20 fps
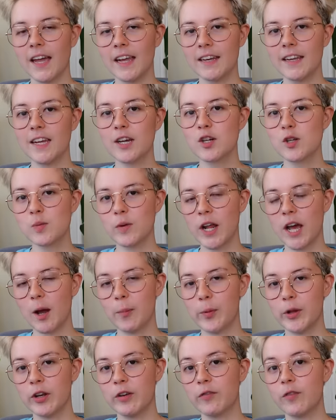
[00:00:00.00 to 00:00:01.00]
And here's what
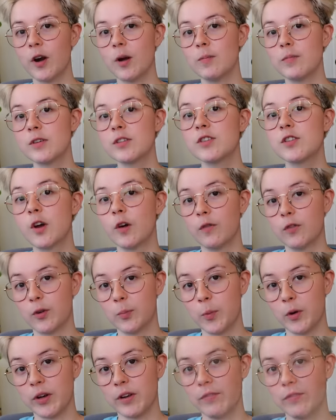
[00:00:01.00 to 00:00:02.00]
happened from Soph's
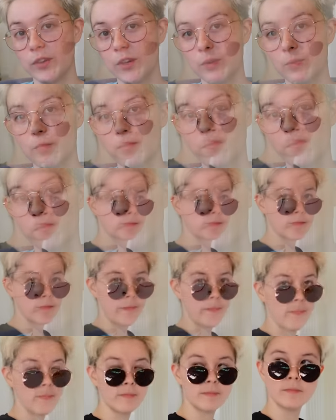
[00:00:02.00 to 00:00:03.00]
point of
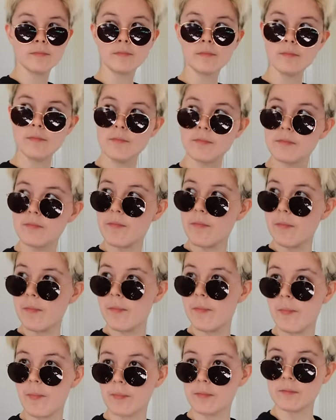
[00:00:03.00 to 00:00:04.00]

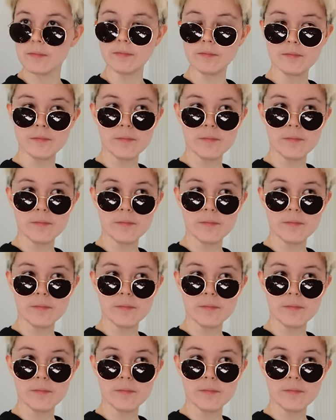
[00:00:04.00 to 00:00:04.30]
view.